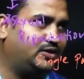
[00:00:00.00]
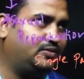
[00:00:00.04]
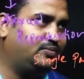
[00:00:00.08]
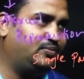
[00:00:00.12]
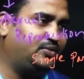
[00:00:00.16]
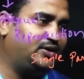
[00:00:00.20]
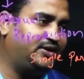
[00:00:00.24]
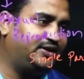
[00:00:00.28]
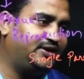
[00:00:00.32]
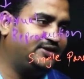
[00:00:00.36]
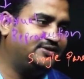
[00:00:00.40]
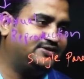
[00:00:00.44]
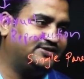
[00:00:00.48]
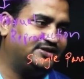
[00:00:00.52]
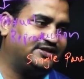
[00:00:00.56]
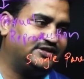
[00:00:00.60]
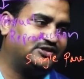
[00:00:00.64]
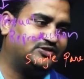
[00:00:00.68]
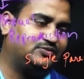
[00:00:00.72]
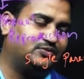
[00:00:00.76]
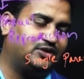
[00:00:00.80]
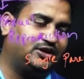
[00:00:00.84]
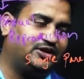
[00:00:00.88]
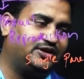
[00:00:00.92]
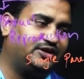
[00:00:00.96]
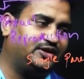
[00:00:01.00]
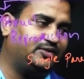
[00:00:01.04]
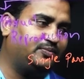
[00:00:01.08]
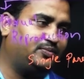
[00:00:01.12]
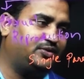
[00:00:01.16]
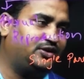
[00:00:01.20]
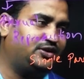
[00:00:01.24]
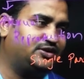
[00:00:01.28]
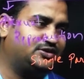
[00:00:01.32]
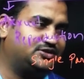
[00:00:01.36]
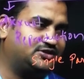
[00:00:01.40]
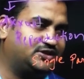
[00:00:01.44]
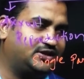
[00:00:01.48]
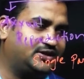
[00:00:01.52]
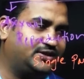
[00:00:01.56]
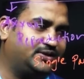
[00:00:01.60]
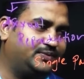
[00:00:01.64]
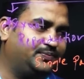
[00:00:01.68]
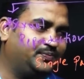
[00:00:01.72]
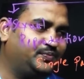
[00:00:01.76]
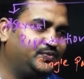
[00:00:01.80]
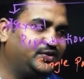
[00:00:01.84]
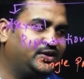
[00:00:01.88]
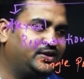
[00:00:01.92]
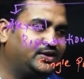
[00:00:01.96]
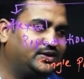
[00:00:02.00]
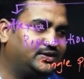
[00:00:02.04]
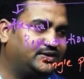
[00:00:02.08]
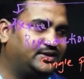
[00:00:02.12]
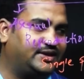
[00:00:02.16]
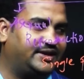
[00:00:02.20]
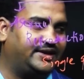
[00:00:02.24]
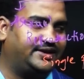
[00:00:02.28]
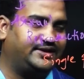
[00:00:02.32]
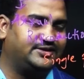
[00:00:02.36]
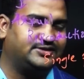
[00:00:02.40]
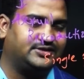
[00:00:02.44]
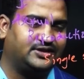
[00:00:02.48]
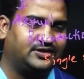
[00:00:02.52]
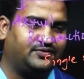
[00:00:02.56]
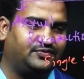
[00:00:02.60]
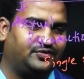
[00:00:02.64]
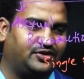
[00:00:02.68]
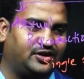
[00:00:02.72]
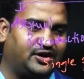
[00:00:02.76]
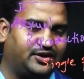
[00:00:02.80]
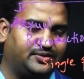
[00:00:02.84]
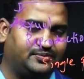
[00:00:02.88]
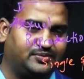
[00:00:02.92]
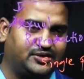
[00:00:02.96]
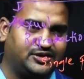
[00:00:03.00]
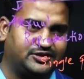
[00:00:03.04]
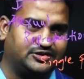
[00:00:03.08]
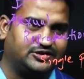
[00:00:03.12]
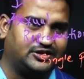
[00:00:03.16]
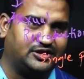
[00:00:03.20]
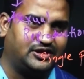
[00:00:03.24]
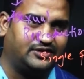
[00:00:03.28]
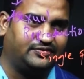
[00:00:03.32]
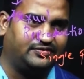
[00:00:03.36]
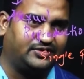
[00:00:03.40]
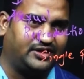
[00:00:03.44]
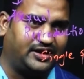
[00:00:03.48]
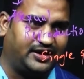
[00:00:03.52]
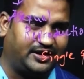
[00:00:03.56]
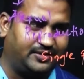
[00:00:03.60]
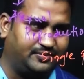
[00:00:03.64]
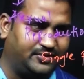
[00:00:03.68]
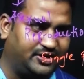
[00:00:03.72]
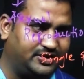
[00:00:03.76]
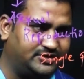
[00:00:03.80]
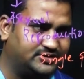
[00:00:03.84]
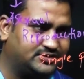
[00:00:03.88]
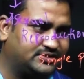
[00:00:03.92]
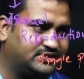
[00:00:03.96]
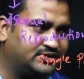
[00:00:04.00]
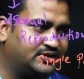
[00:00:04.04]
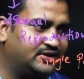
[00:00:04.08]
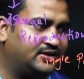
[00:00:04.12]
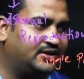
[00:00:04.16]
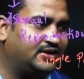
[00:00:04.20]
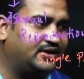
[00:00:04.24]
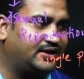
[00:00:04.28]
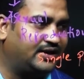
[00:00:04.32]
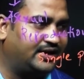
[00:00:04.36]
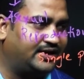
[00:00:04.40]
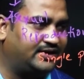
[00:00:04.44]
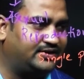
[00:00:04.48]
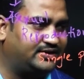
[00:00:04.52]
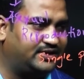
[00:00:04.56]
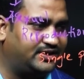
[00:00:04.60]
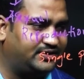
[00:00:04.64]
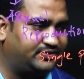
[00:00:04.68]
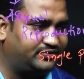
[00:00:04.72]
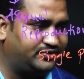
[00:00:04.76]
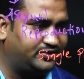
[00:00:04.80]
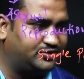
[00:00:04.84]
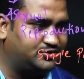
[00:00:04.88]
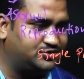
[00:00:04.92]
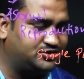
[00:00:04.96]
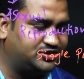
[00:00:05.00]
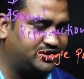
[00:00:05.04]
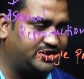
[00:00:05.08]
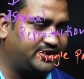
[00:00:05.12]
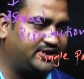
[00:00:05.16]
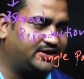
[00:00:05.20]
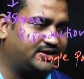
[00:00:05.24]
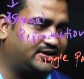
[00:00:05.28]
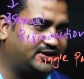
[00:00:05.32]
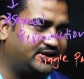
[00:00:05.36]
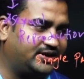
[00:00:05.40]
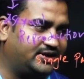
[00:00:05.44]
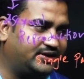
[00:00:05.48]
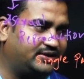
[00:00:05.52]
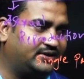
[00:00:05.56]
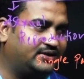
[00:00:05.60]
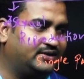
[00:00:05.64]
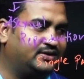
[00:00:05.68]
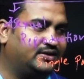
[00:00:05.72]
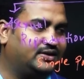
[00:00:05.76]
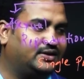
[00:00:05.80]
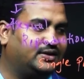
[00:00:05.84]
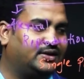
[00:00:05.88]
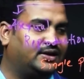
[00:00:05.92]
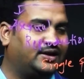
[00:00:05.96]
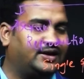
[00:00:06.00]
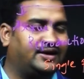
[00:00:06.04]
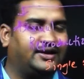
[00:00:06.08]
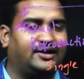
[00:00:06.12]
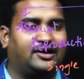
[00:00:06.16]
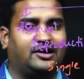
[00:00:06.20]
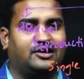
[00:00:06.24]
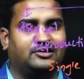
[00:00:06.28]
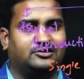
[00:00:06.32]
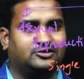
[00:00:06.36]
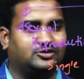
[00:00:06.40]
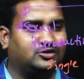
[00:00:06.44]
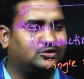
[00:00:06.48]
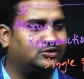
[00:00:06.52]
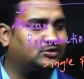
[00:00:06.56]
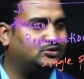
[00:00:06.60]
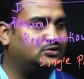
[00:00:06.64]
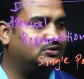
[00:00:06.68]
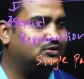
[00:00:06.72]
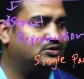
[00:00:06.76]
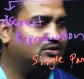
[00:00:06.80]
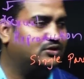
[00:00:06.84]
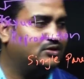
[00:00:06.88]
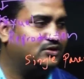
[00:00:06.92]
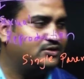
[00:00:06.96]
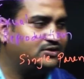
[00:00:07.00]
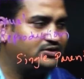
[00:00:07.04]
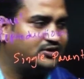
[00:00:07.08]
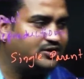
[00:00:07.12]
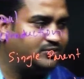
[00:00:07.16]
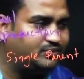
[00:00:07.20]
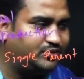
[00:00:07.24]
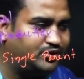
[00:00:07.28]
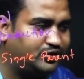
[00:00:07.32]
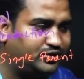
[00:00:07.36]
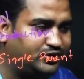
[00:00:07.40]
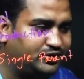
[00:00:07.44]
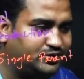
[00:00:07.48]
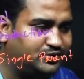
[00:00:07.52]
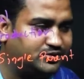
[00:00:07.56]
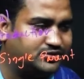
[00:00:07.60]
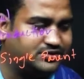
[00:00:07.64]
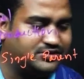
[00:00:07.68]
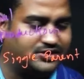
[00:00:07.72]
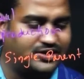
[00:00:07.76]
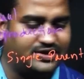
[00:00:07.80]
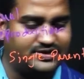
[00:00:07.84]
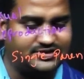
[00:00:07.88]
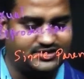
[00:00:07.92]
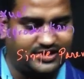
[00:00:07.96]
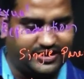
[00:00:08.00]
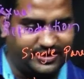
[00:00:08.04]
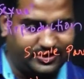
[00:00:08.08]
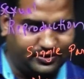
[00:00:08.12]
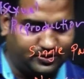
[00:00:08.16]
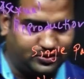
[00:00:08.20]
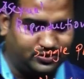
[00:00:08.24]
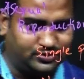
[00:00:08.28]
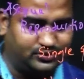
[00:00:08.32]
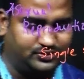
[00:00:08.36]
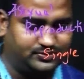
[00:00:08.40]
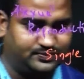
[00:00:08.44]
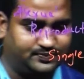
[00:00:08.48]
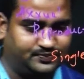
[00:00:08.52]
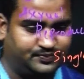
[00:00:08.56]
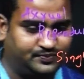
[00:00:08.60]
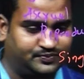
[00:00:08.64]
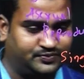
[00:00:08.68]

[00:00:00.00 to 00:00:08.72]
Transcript: But in sexual reproduction, there is a formation of gametes and their fusion occur and also they produce the zygote.